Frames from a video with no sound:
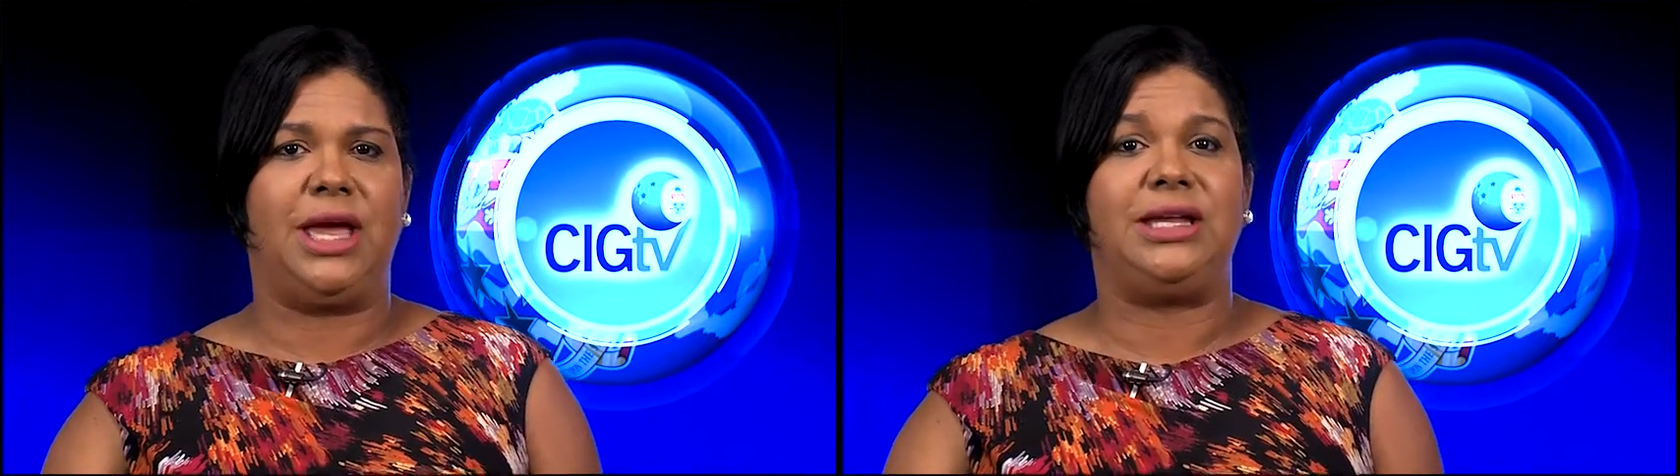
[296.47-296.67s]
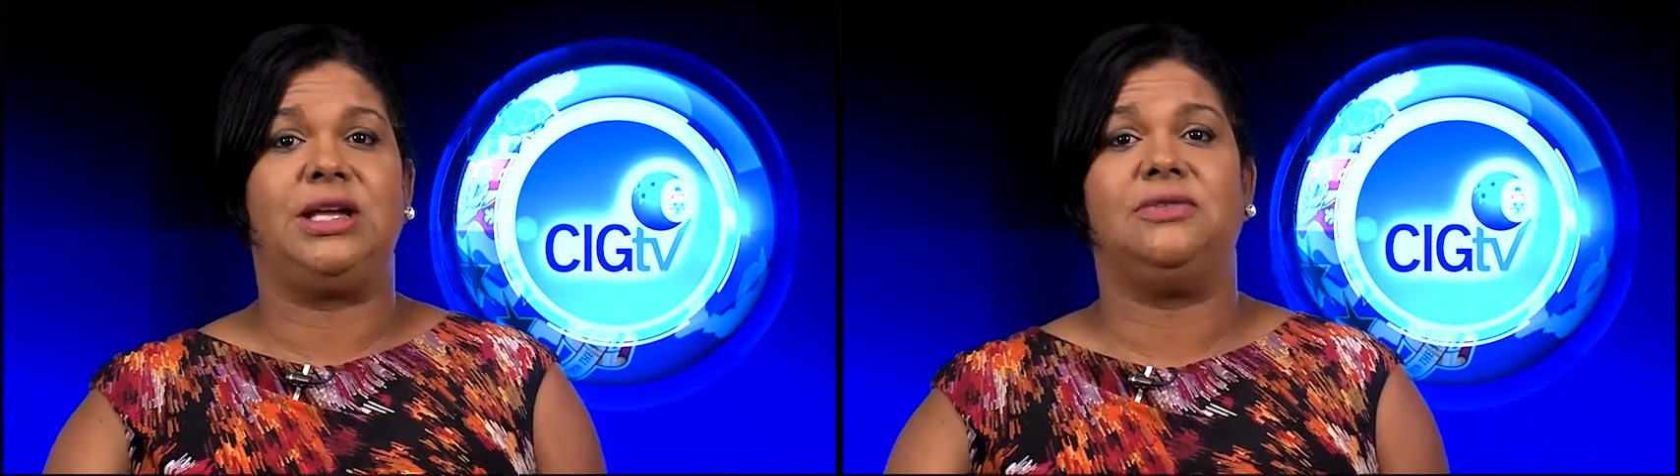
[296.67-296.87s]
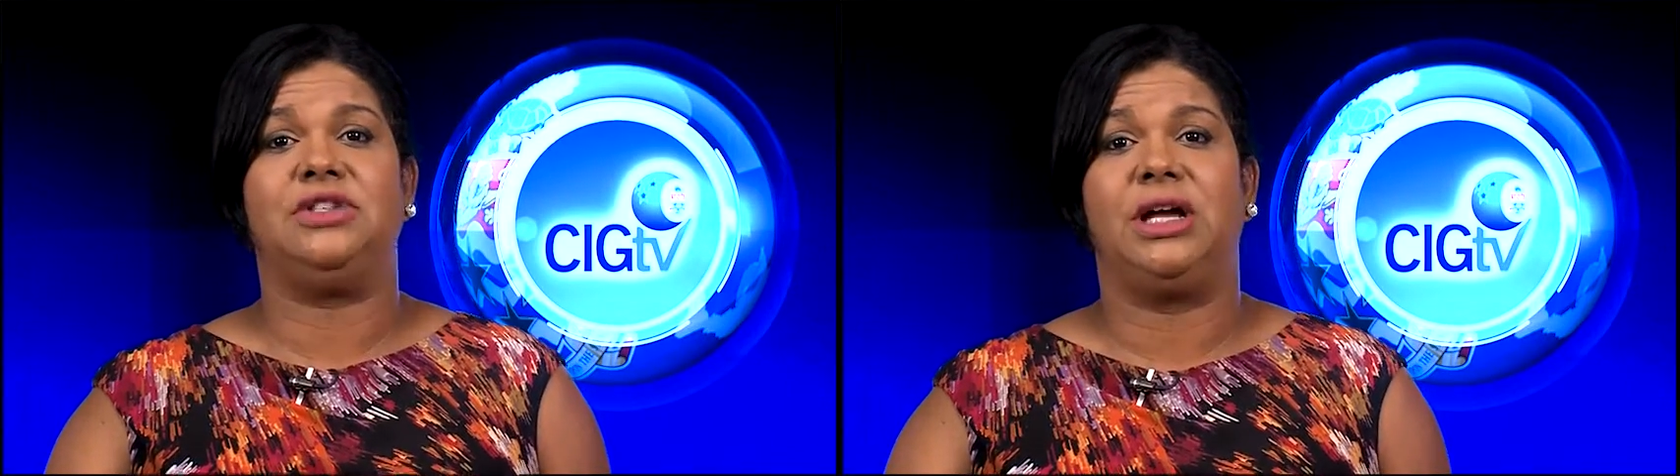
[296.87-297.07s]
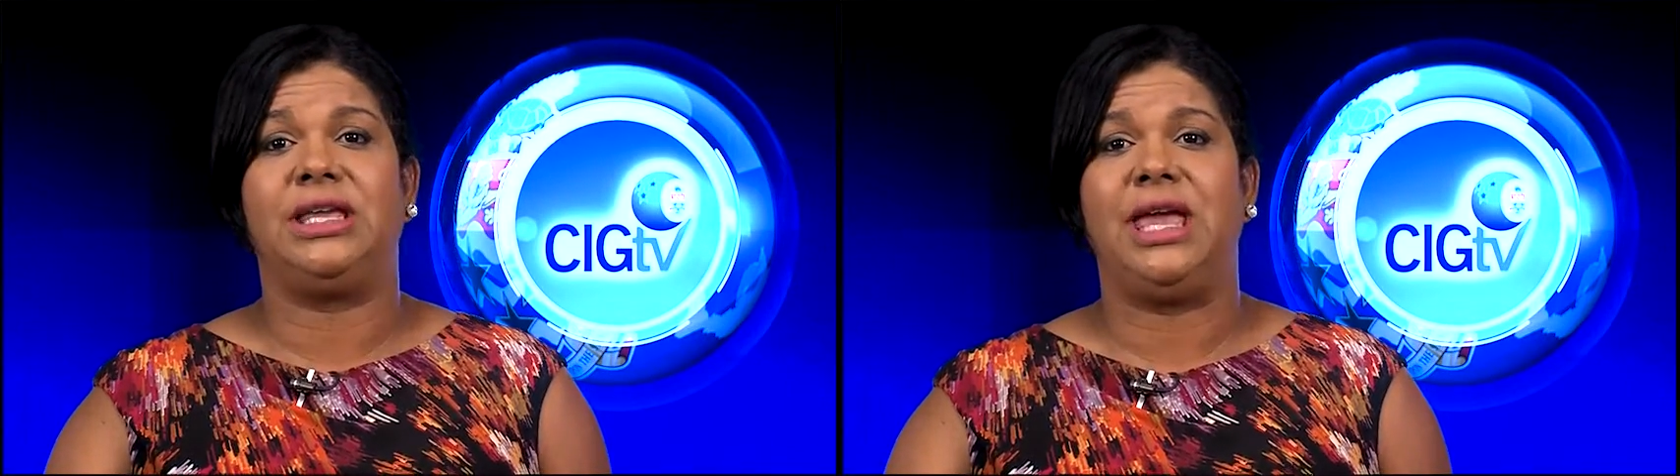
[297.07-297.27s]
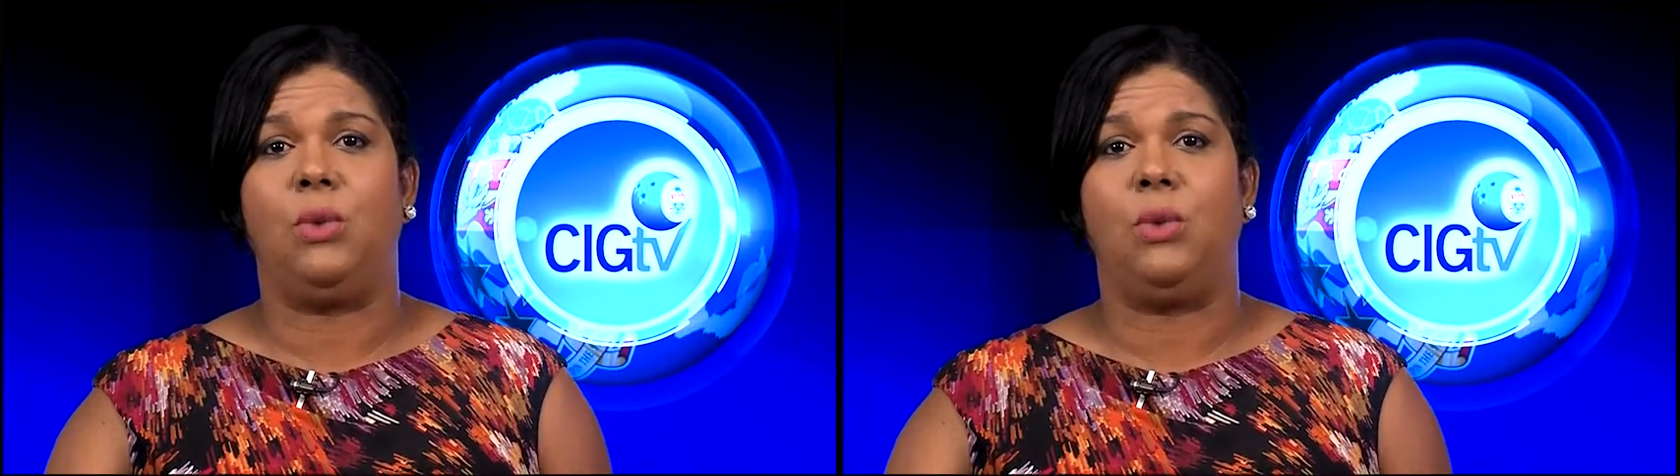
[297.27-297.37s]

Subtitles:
@gov.ky.